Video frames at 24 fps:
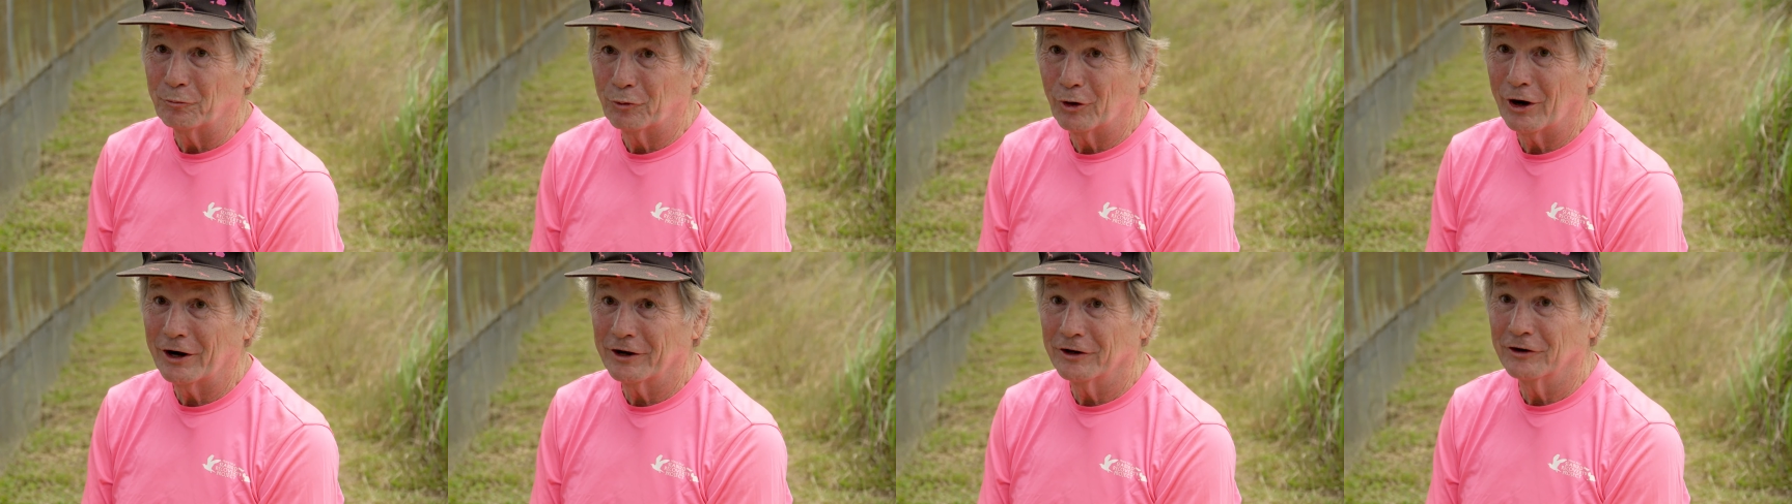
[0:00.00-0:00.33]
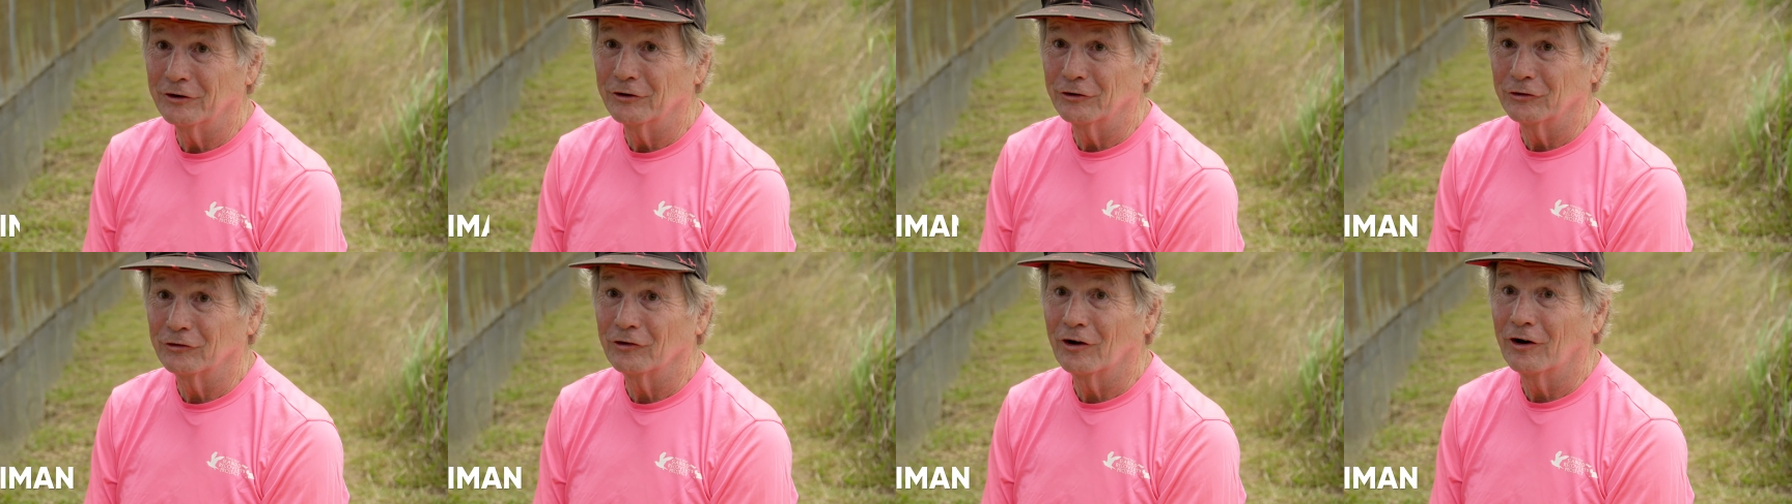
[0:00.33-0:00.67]

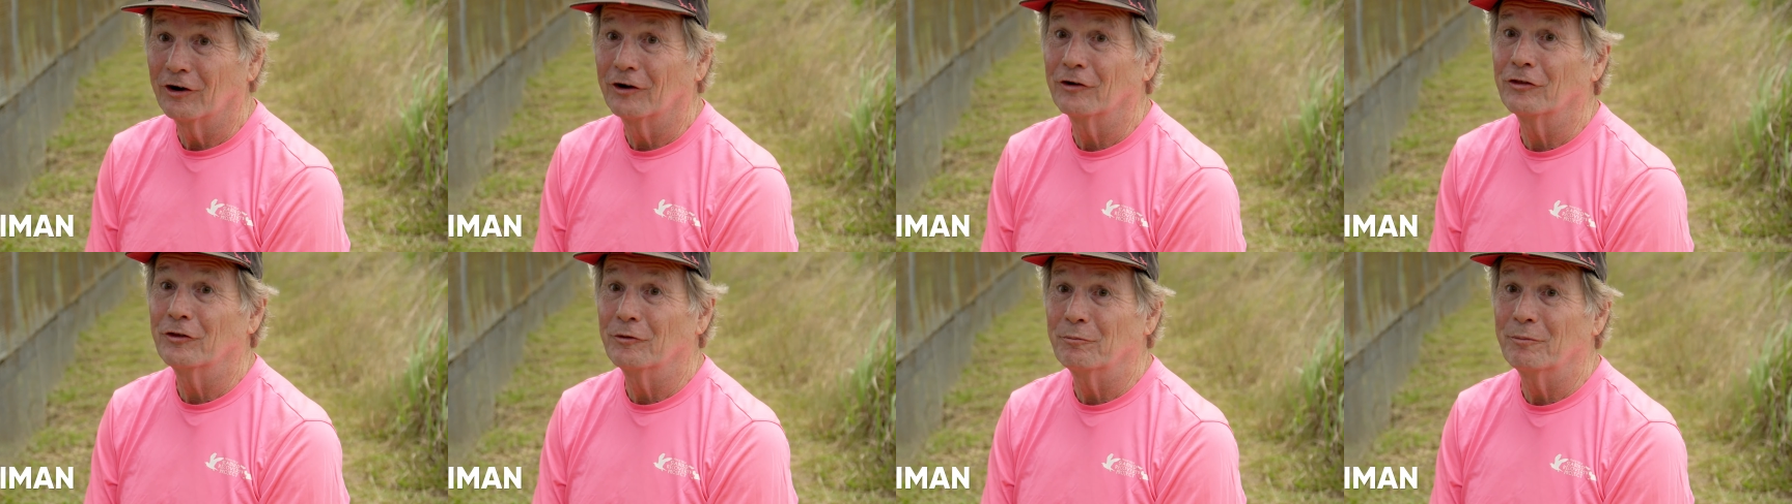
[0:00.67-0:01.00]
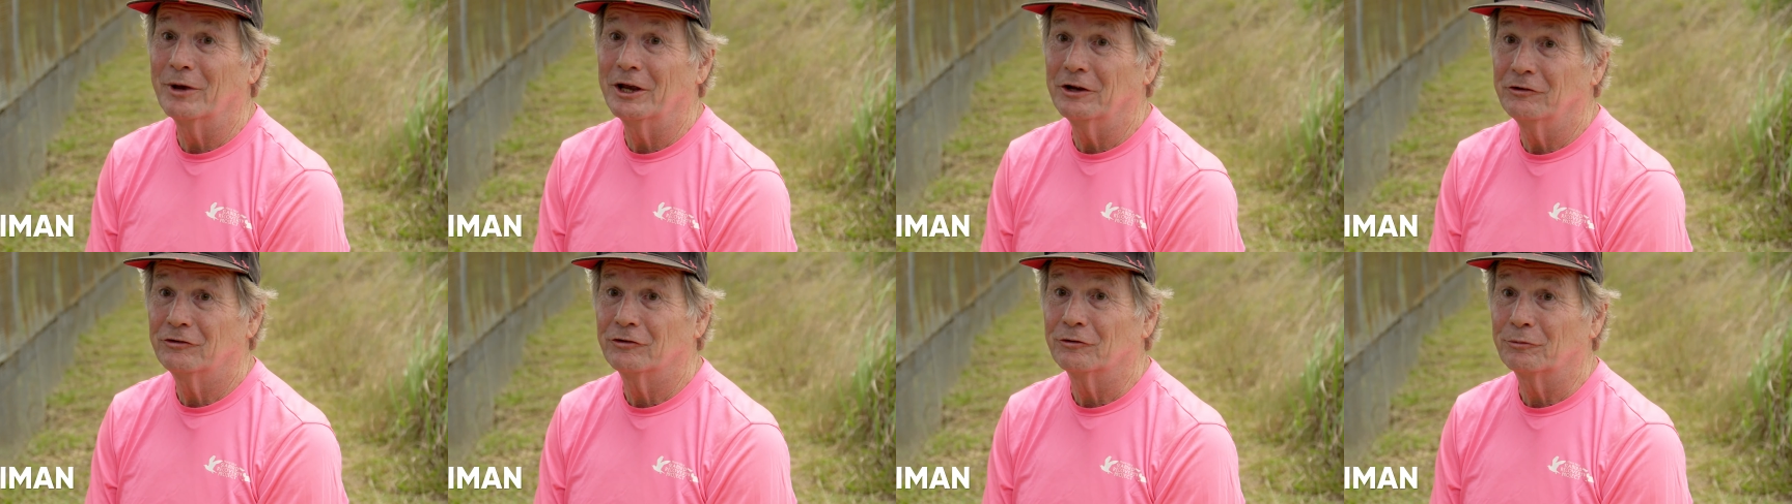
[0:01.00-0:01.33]
predators are the
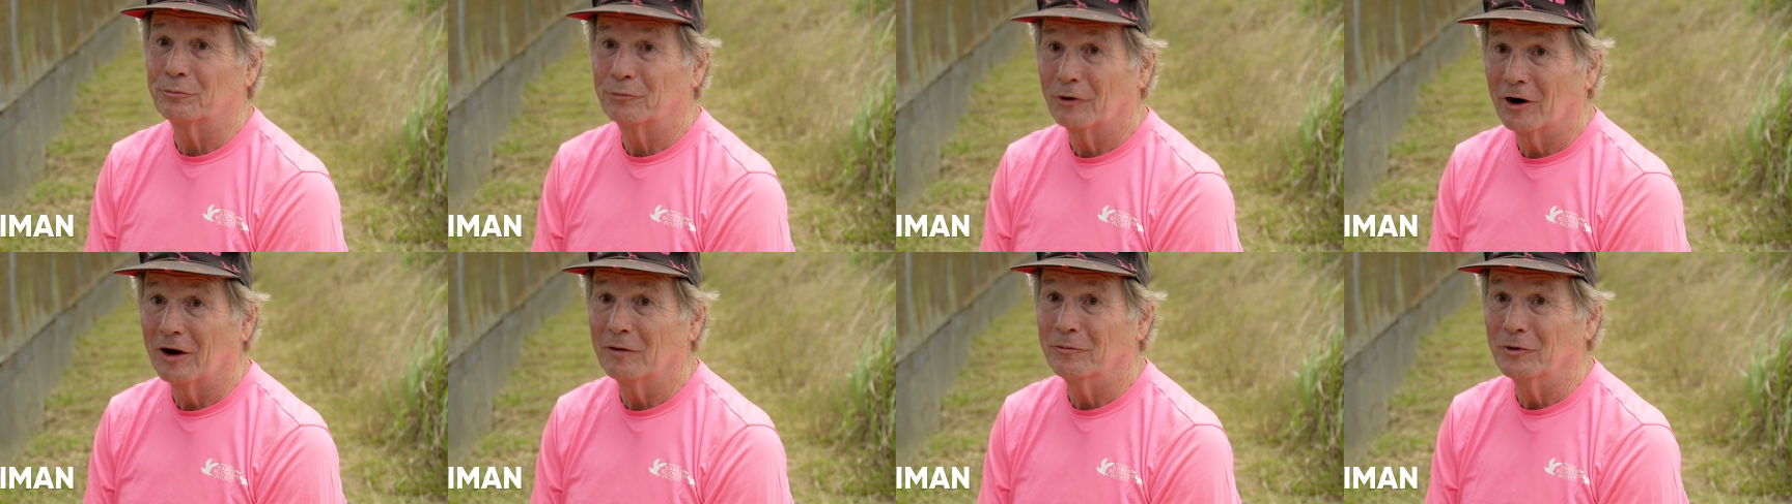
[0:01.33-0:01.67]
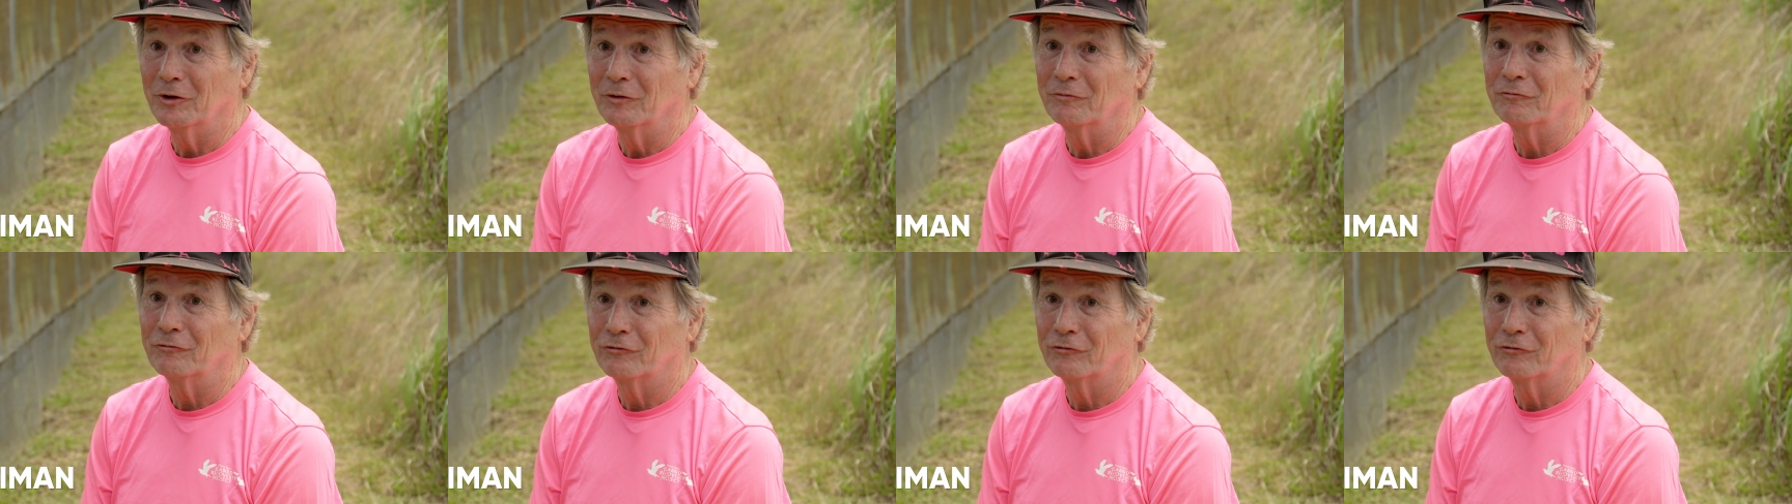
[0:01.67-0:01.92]
major problem